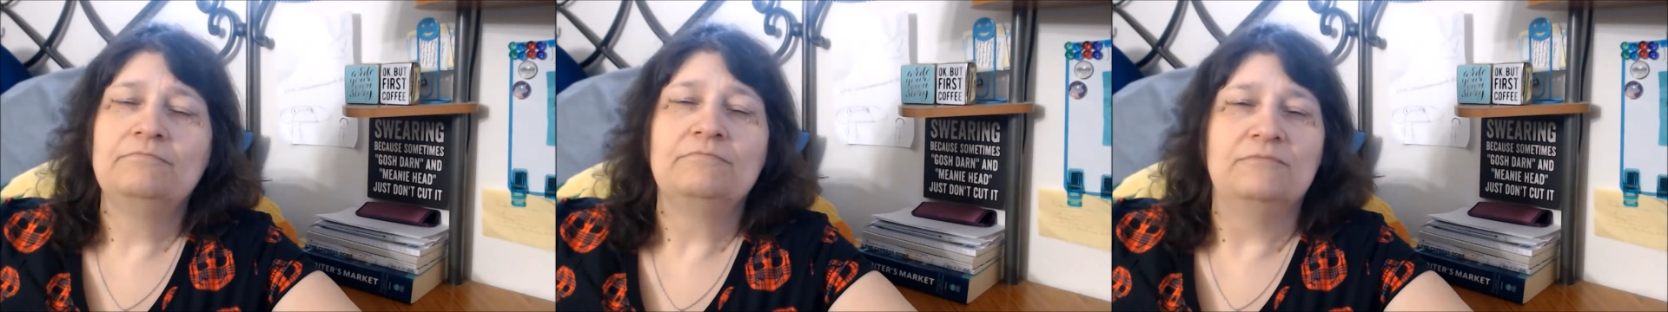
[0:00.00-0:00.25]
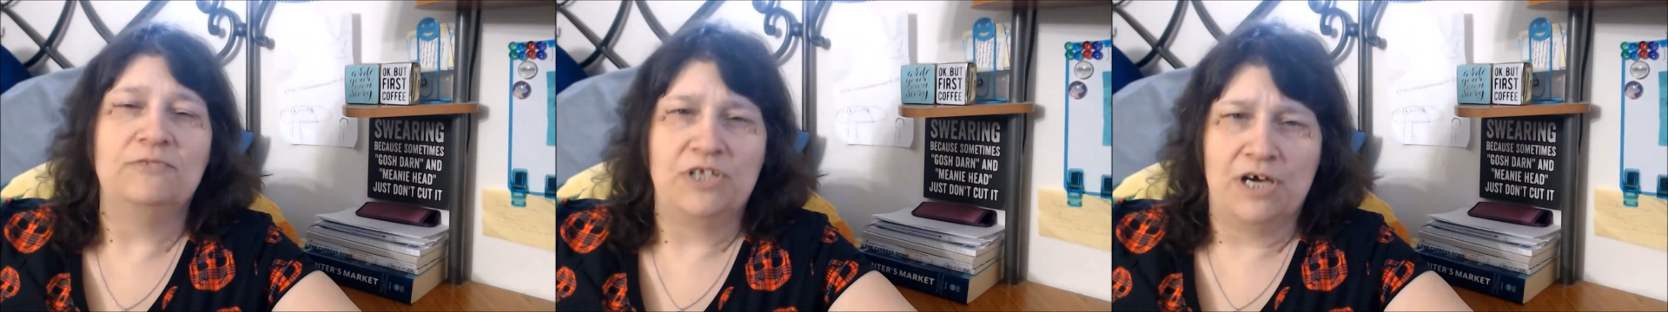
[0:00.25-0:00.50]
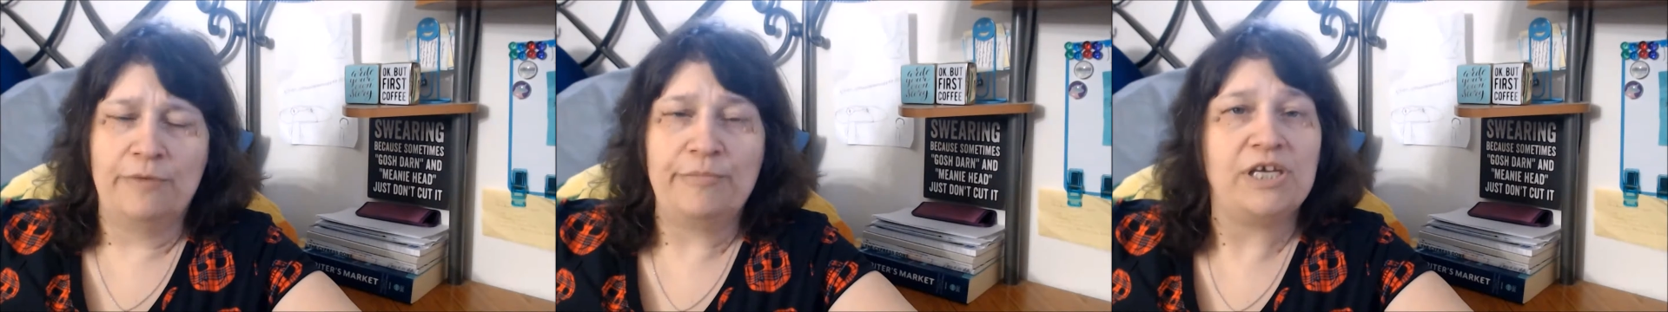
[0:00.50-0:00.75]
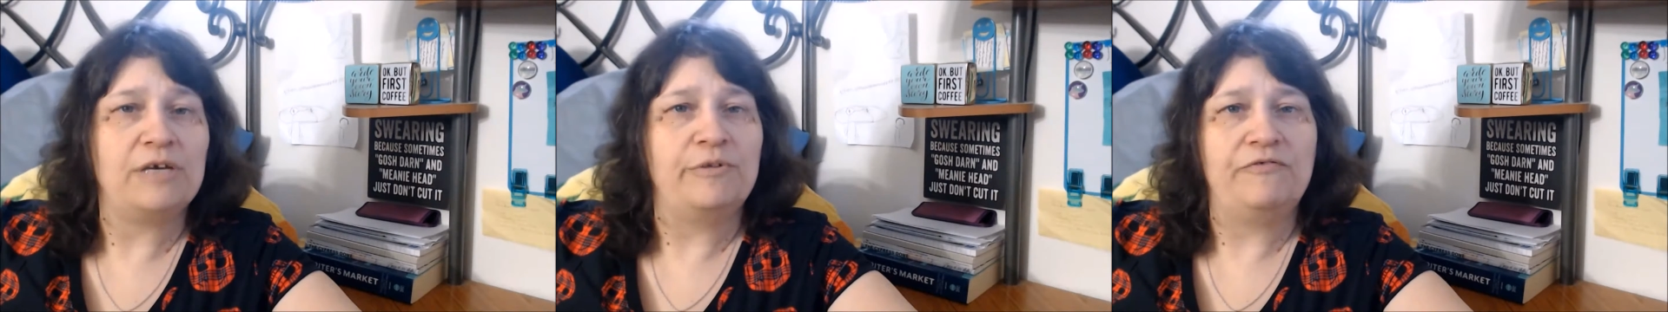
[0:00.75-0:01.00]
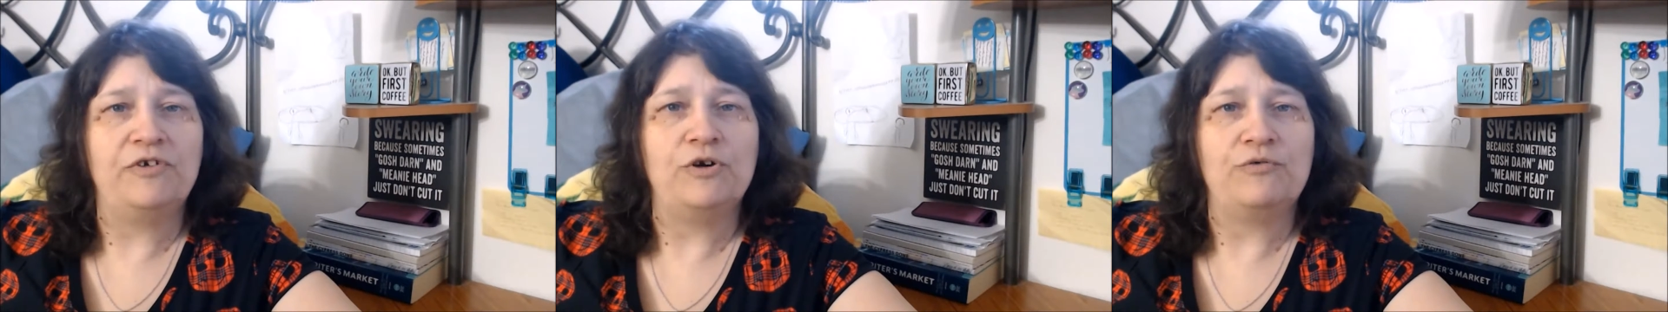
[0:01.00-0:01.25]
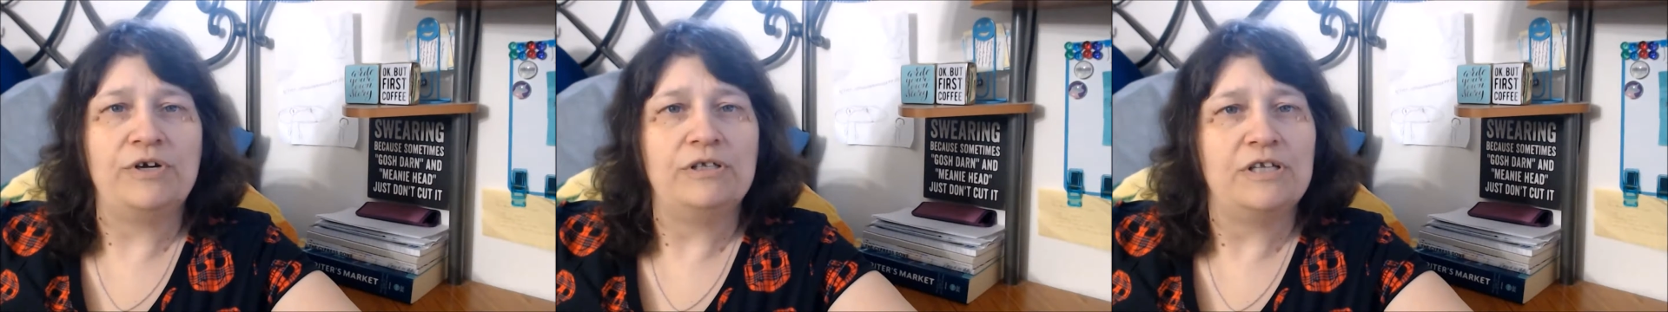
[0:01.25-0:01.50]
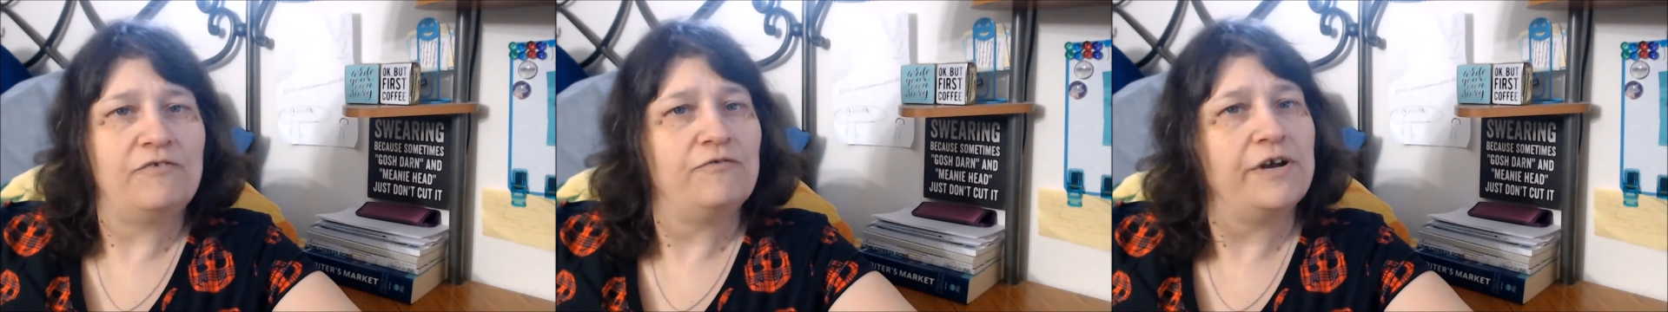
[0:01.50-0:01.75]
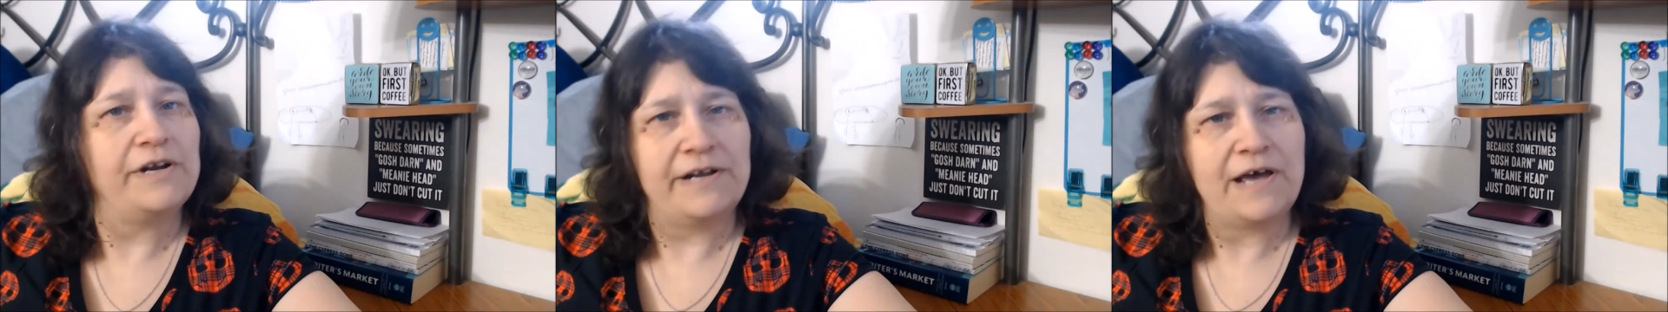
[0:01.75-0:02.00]
Not making me feel real loved
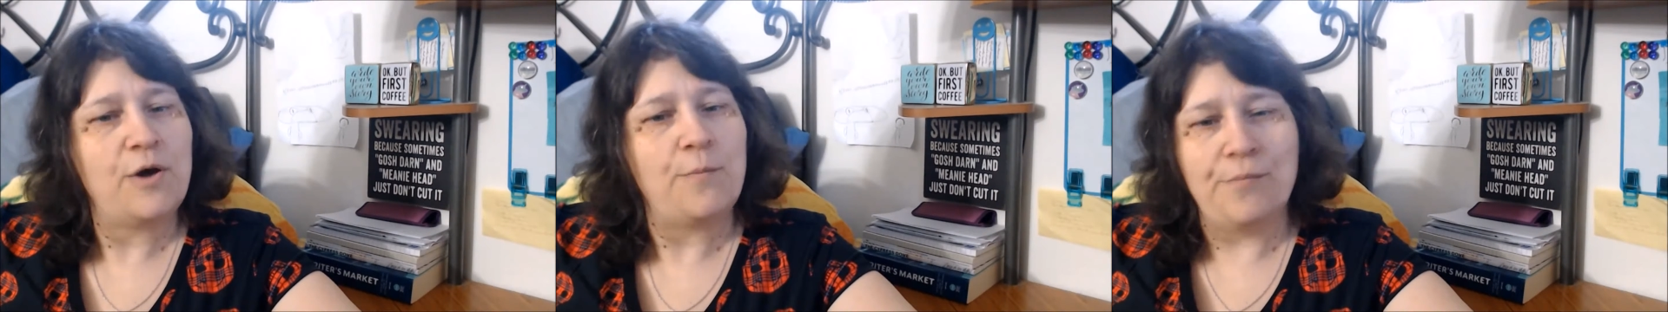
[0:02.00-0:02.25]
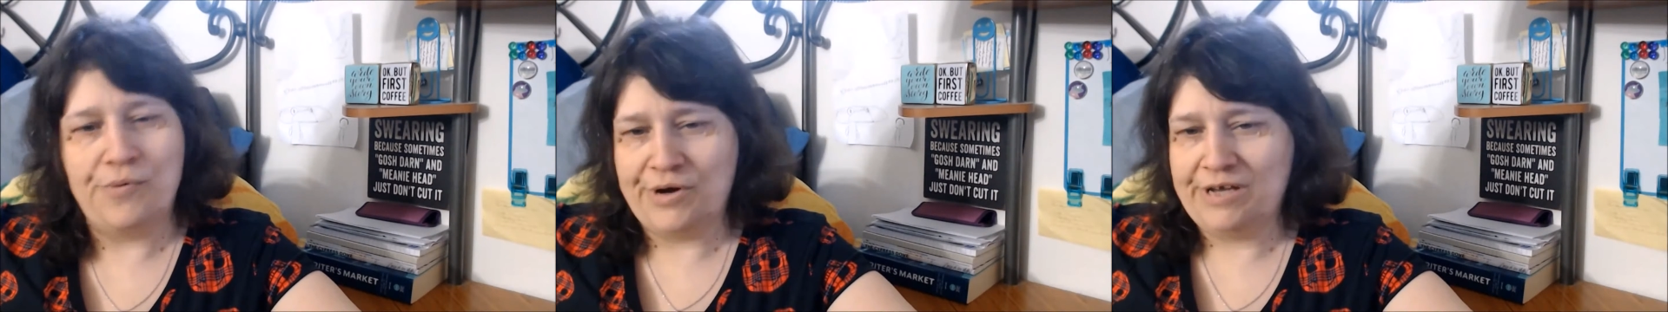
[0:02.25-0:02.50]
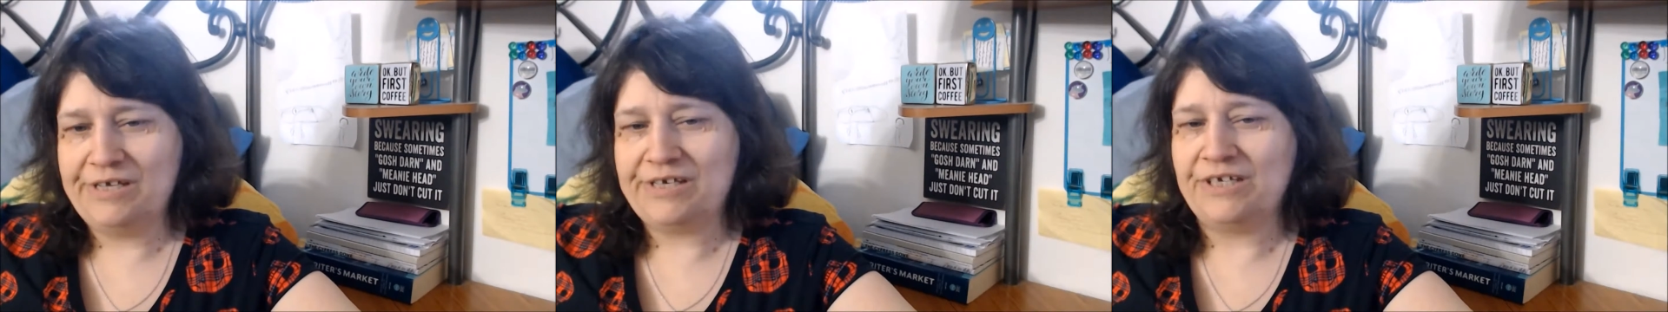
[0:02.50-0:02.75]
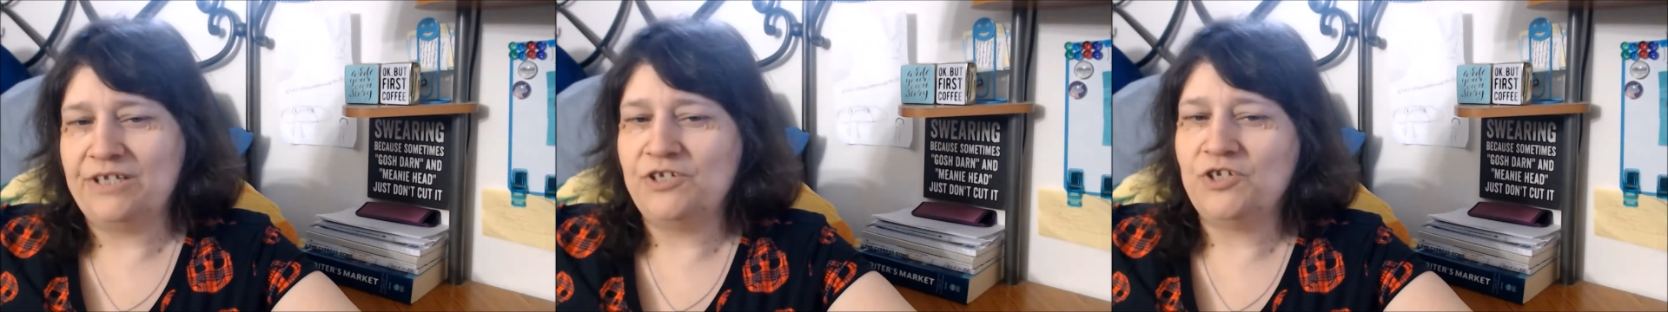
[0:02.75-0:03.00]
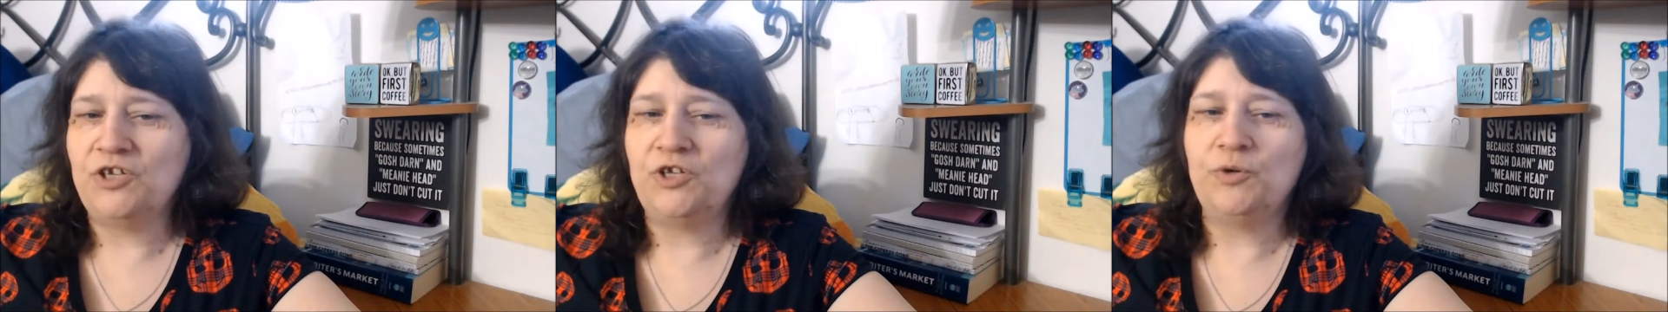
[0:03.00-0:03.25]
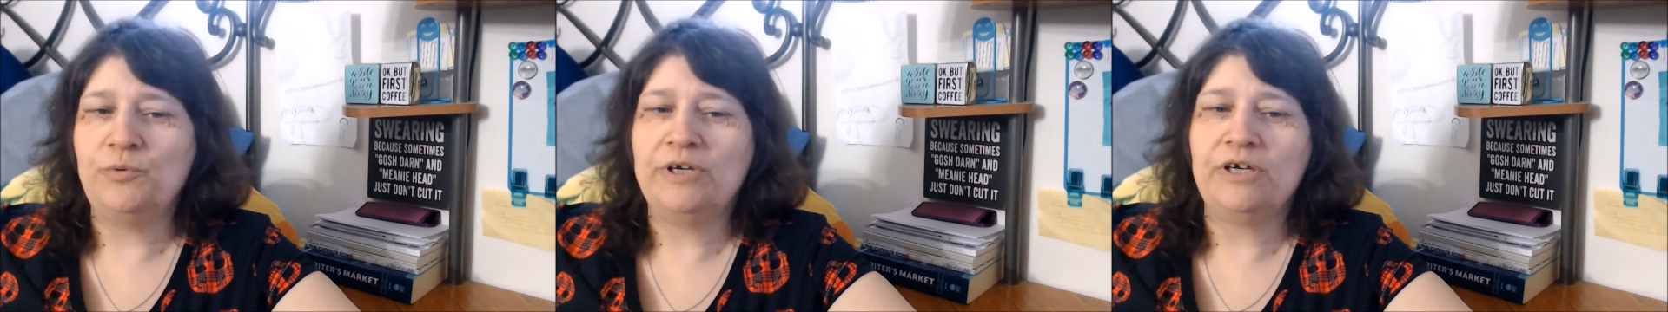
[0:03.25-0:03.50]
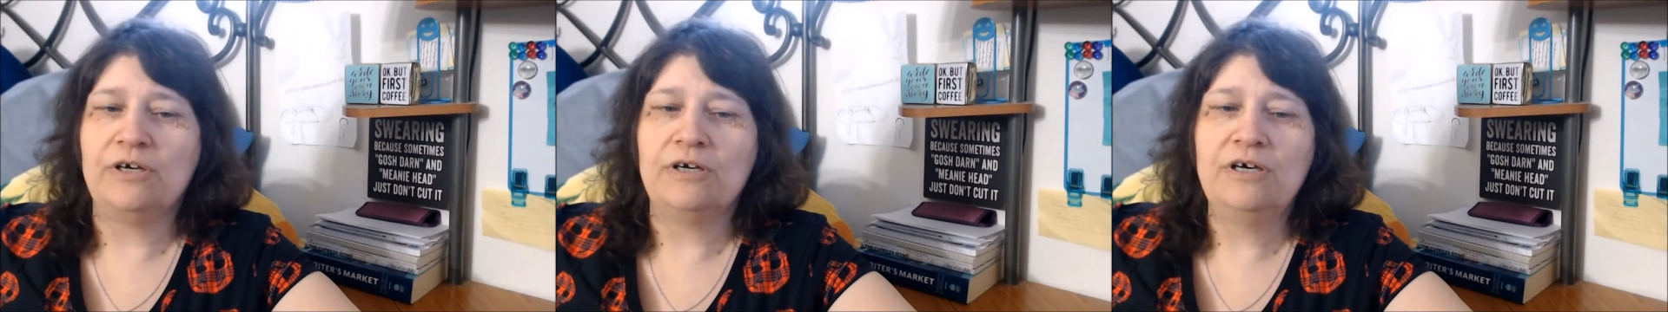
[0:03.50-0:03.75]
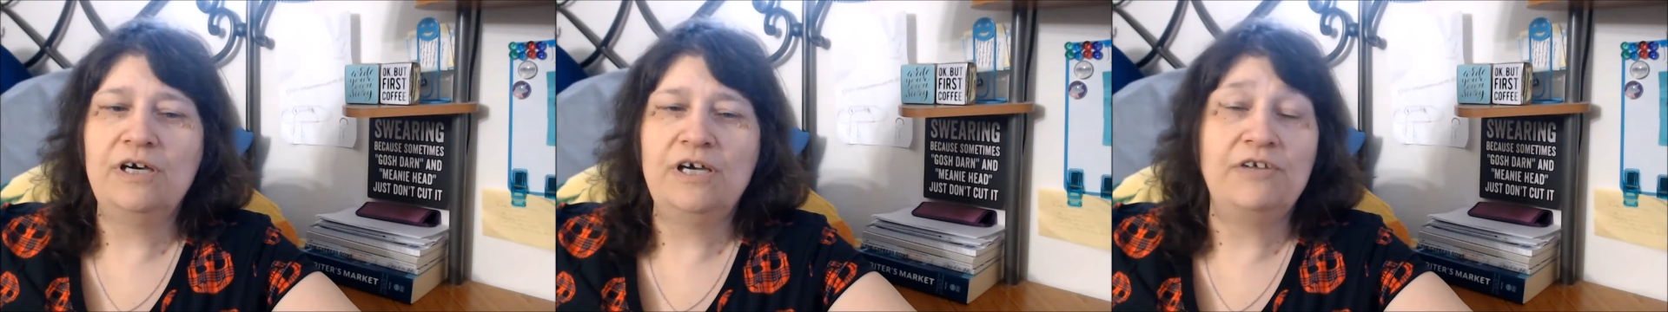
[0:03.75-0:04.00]
right now, but continuing on,